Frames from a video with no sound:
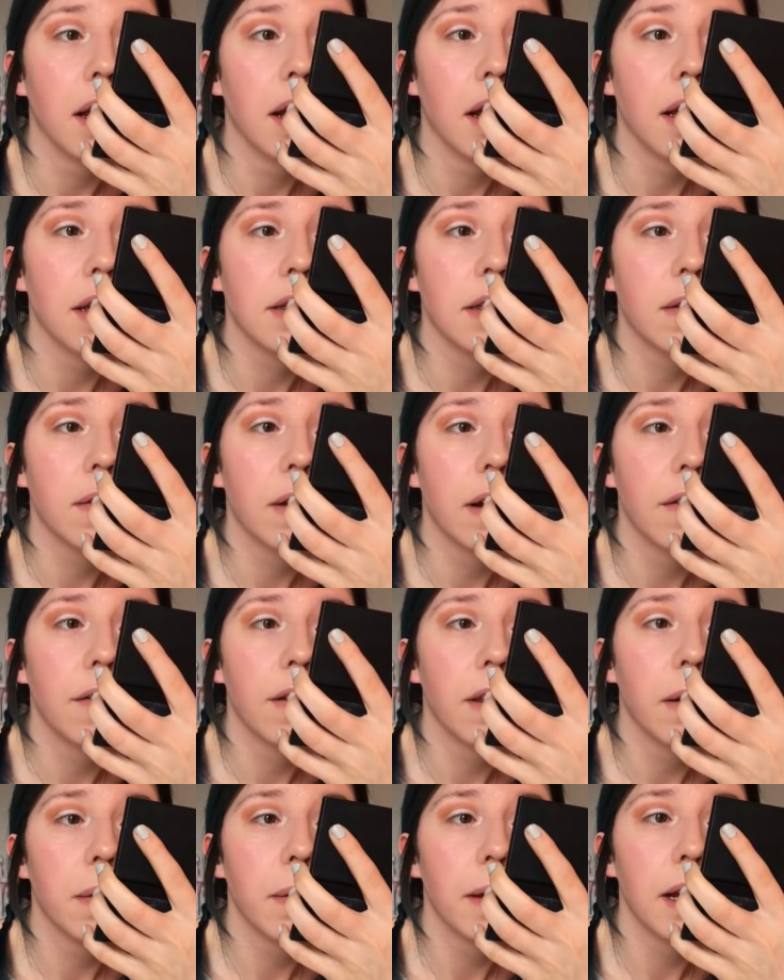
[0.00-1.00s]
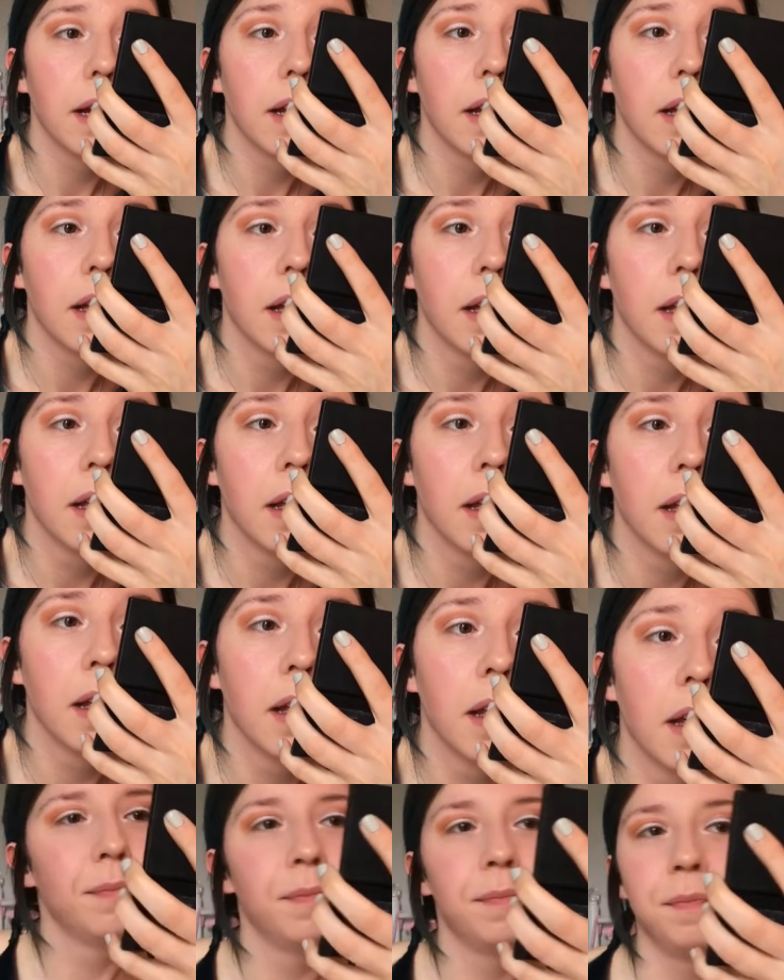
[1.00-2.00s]
Let's go in for the
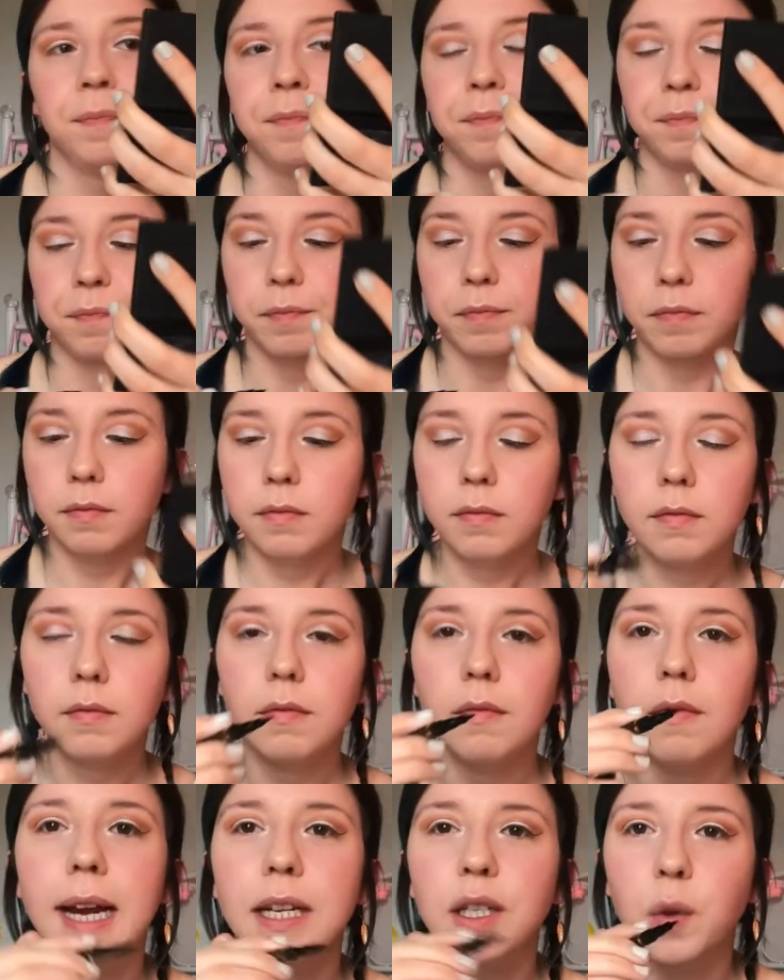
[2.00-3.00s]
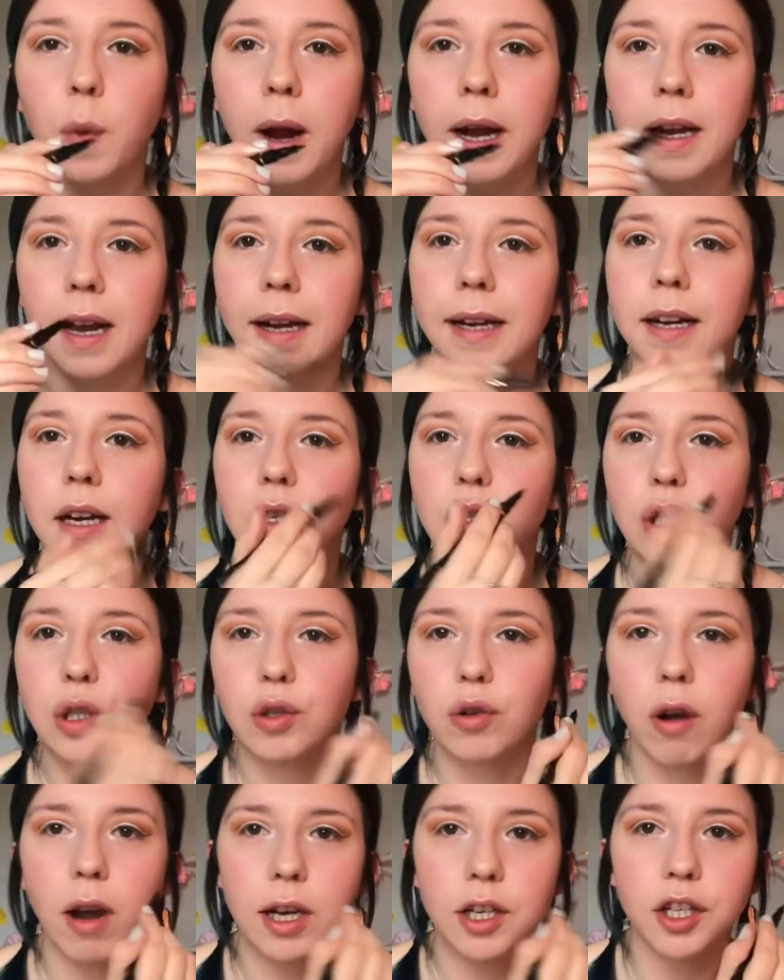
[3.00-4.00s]
win. It's quite like
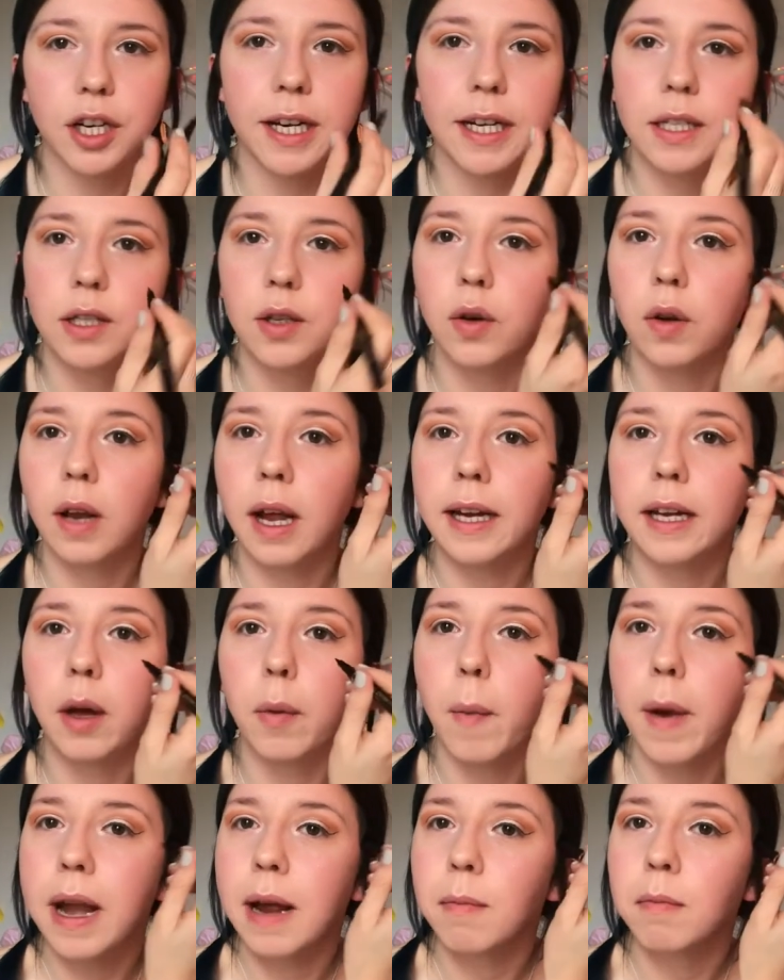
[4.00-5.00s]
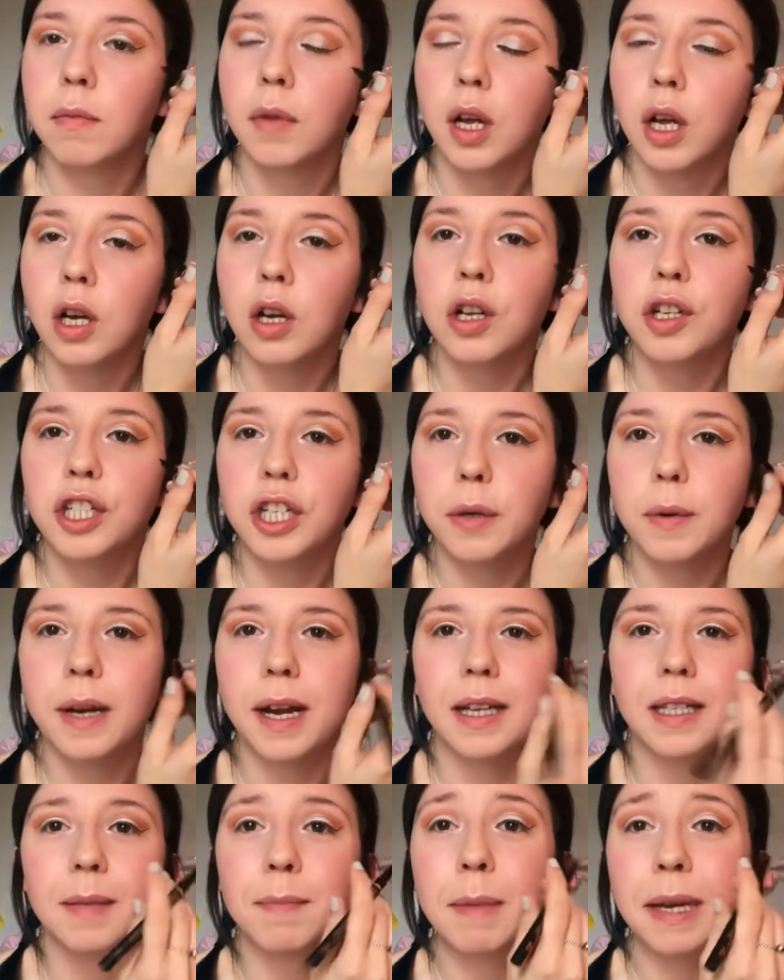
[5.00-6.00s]
scratchy, so like when I'm doing
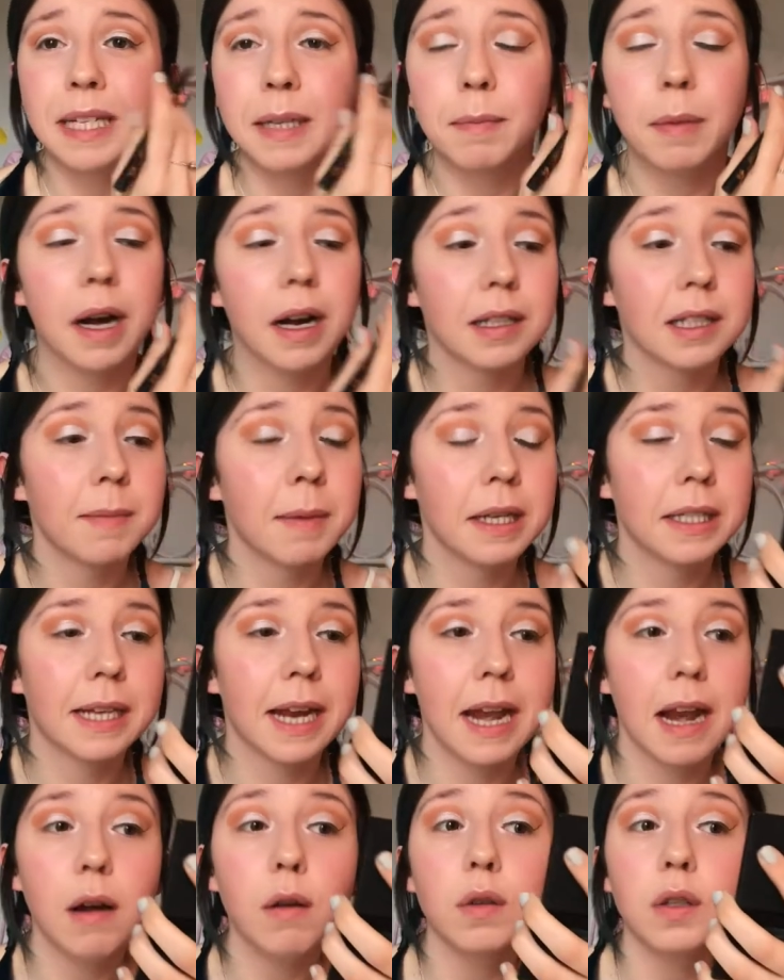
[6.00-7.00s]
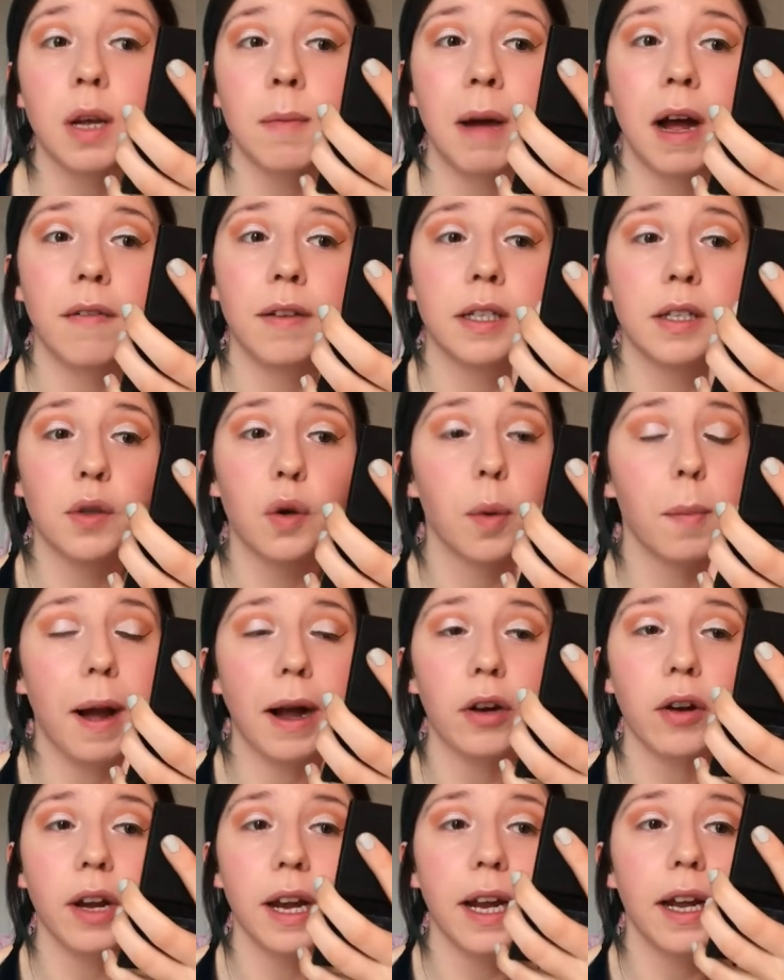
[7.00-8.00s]
it, it's missing parts of my skin out, so I'm having to go
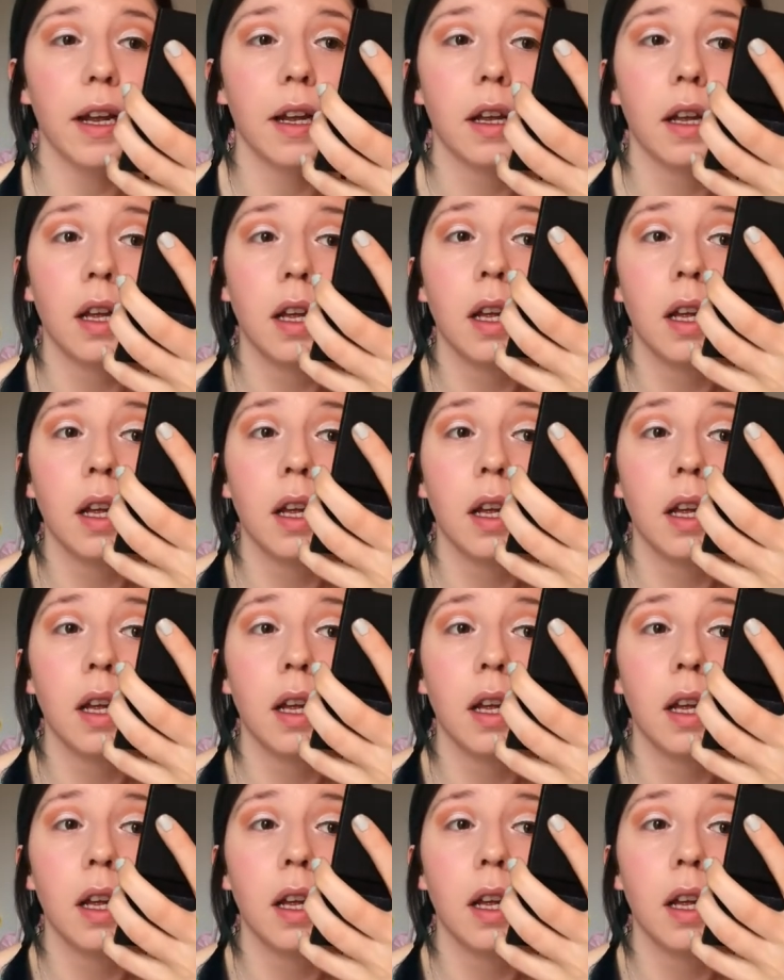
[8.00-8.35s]
back on it.